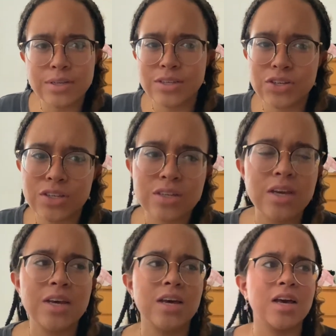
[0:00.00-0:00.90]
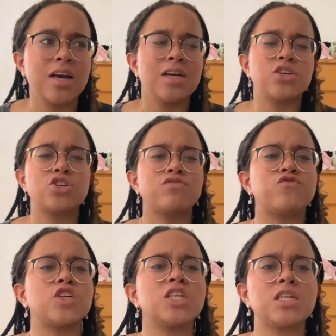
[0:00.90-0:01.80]
It's just such a
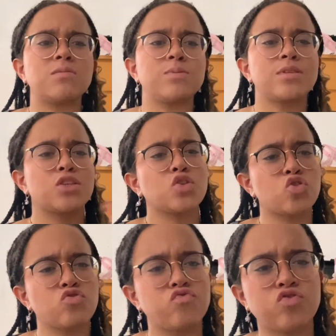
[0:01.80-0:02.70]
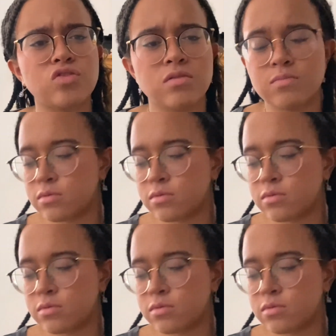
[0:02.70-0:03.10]
vibe. Such a vibe.